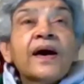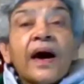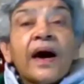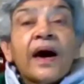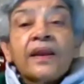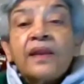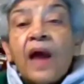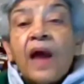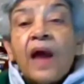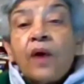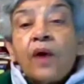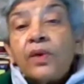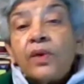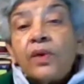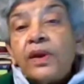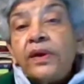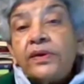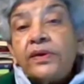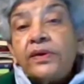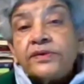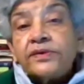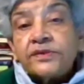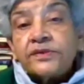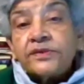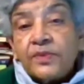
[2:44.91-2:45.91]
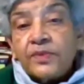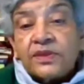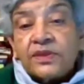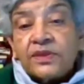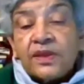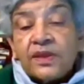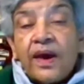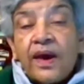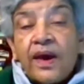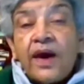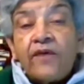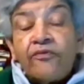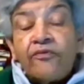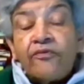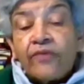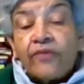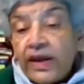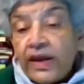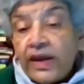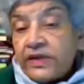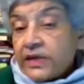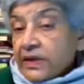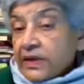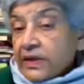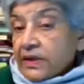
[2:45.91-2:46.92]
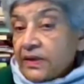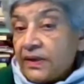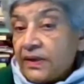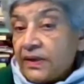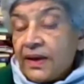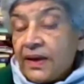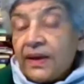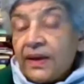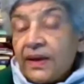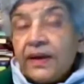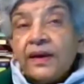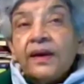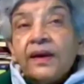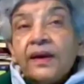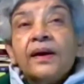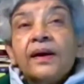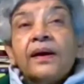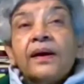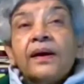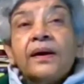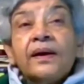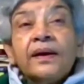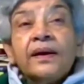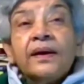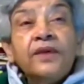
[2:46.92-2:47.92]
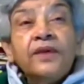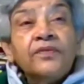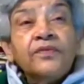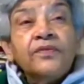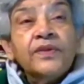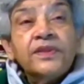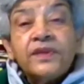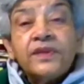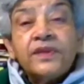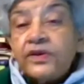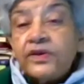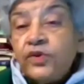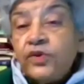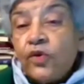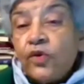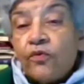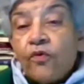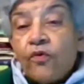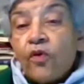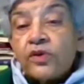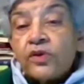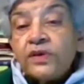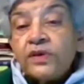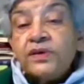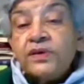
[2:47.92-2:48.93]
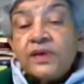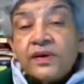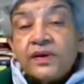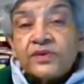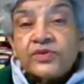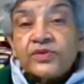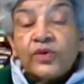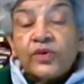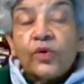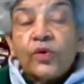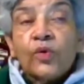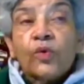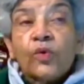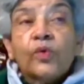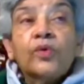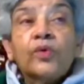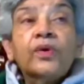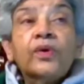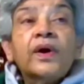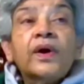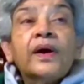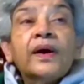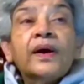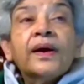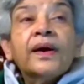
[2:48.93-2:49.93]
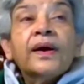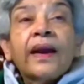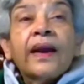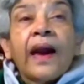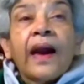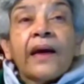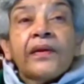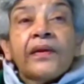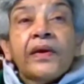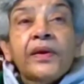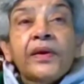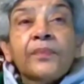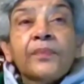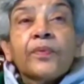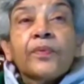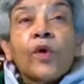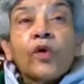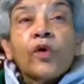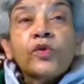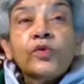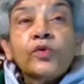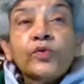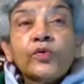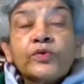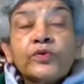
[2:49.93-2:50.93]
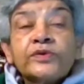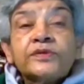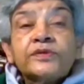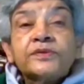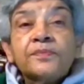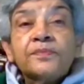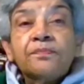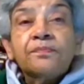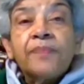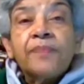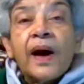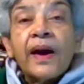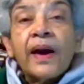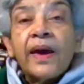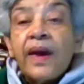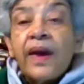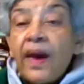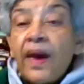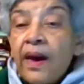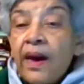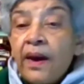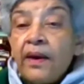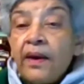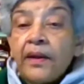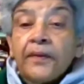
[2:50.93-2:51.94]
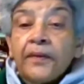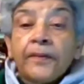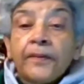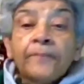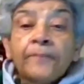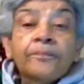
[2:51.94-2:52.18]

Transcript: And nowadays, with air freighting, even 30 or 40 years ago, carrying produce by air